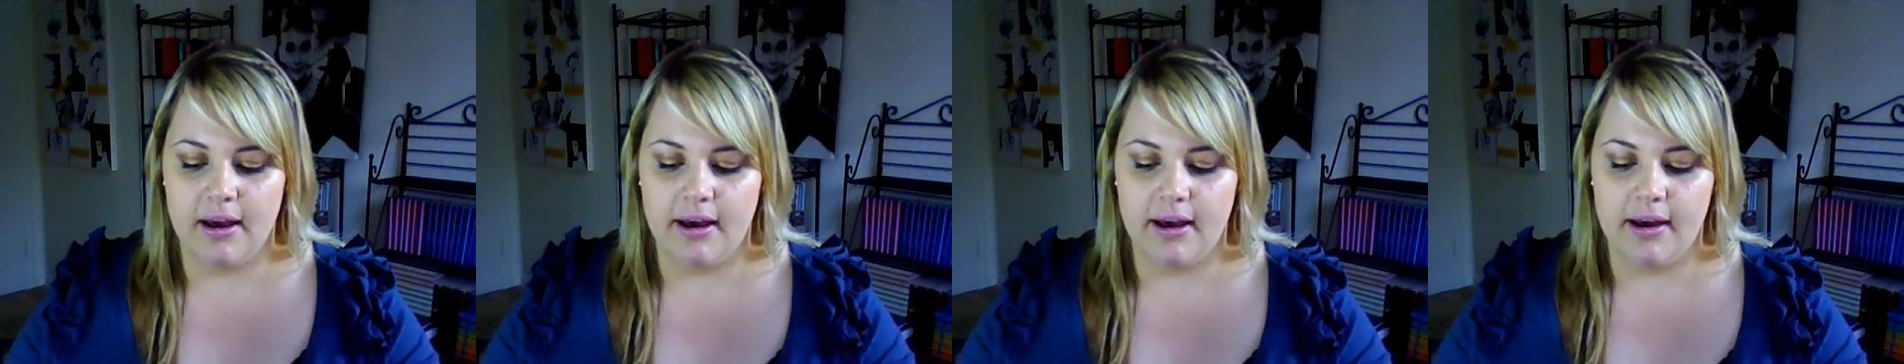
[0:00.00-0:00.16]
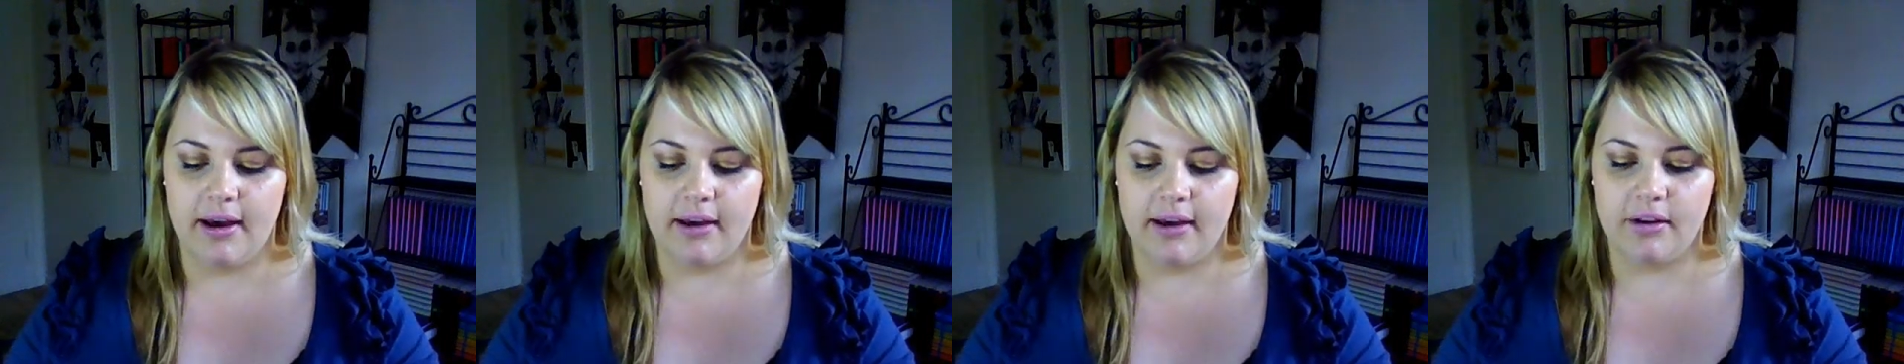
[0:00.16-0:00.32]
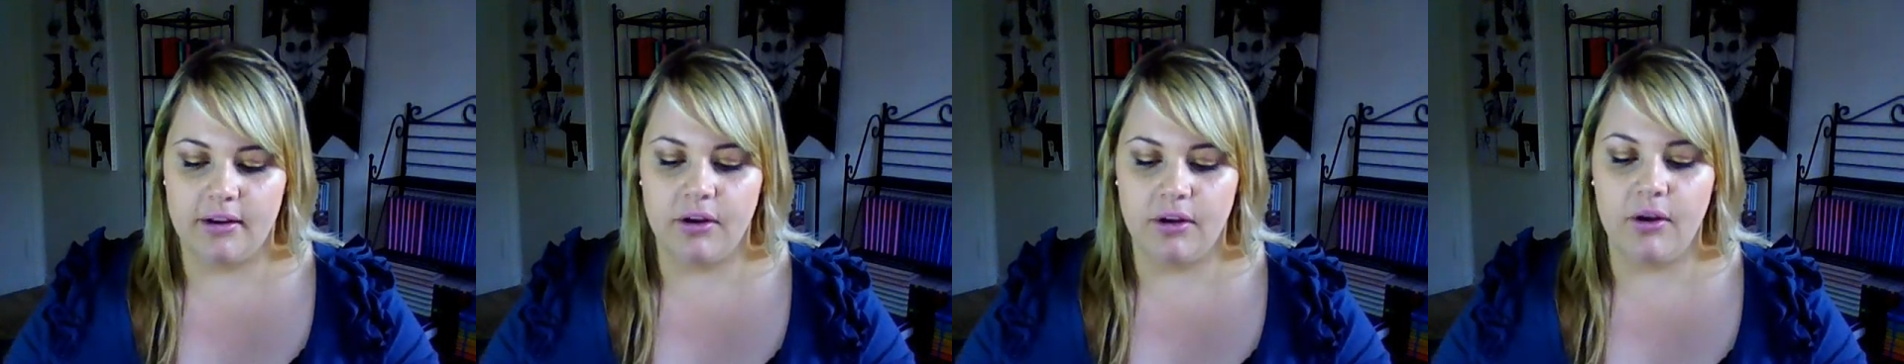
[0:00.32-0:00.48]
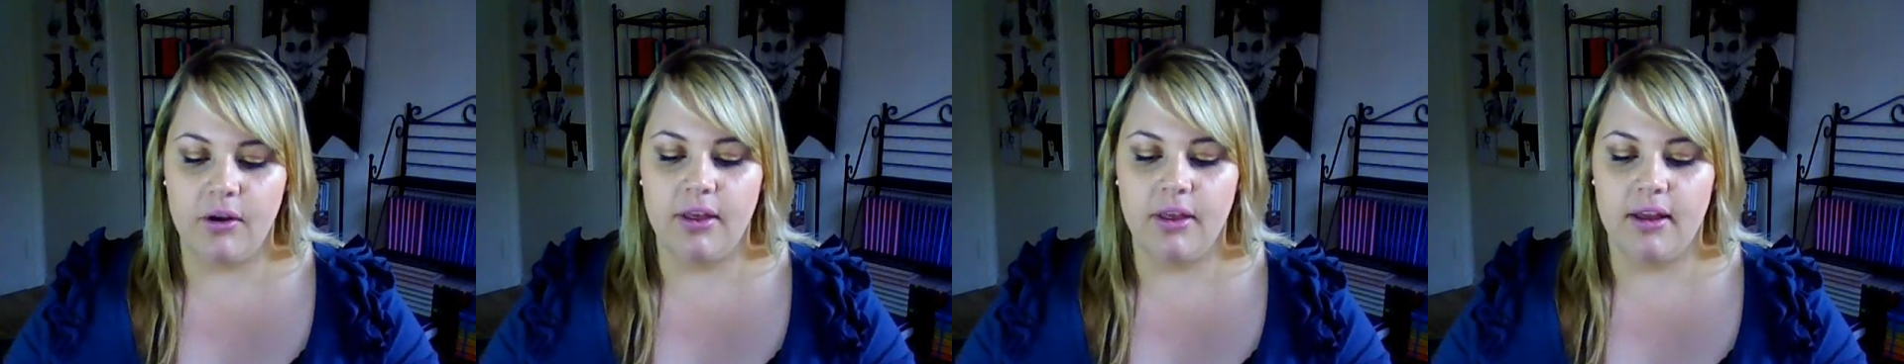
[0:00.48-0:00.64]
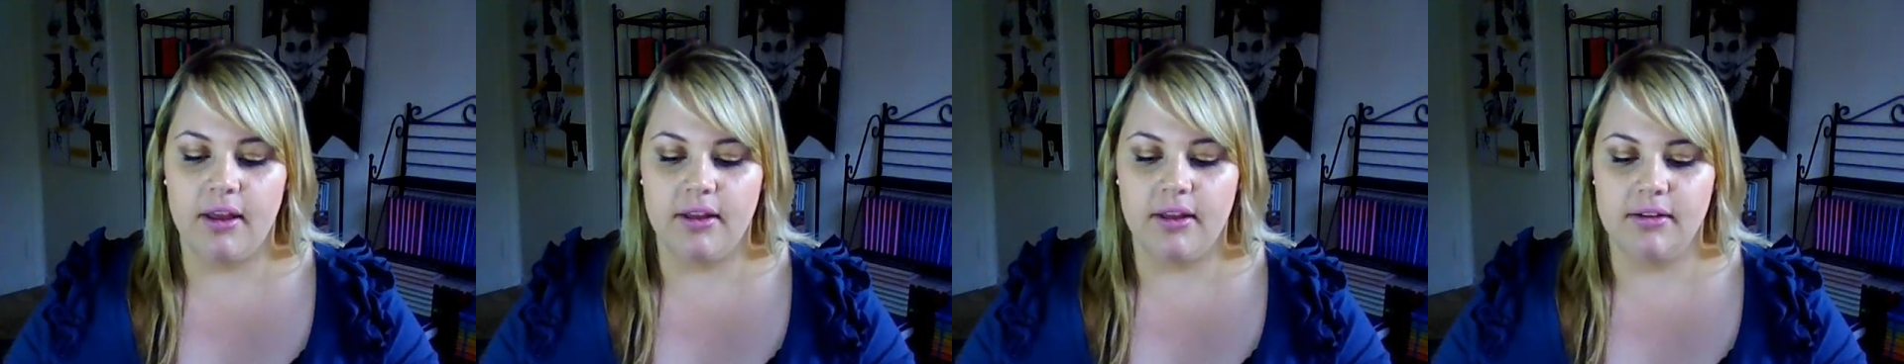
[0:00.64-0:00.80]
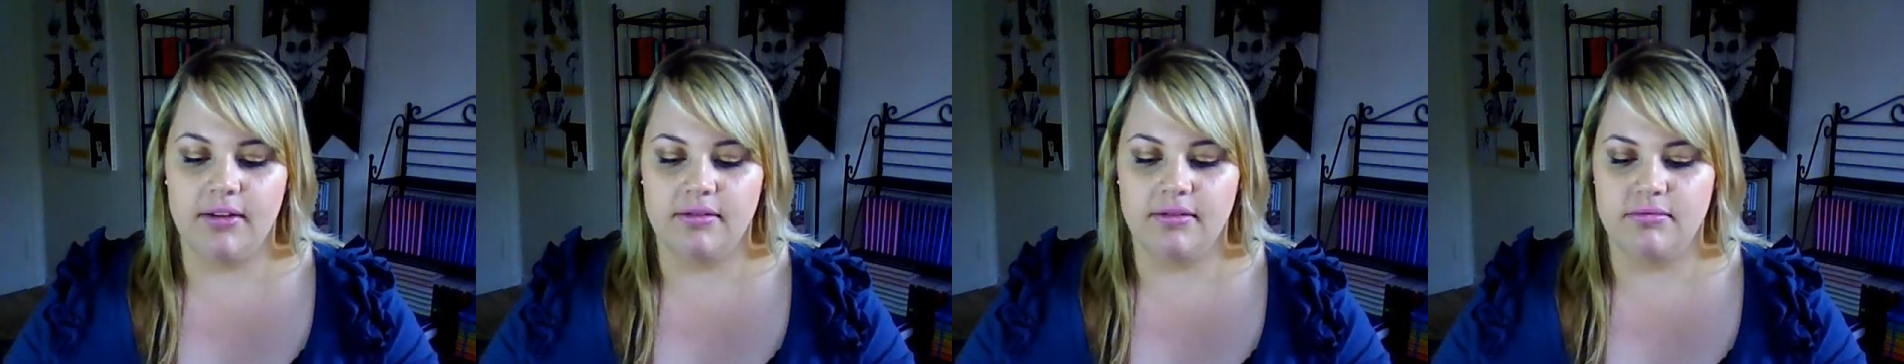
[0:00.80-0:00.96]
I know
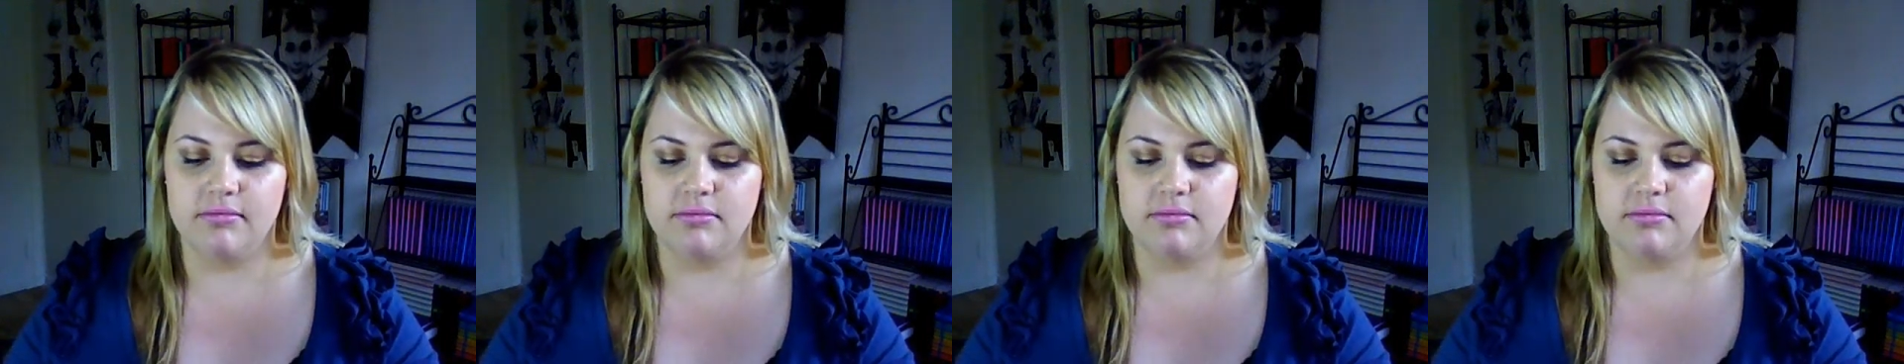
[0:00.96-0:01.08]
that,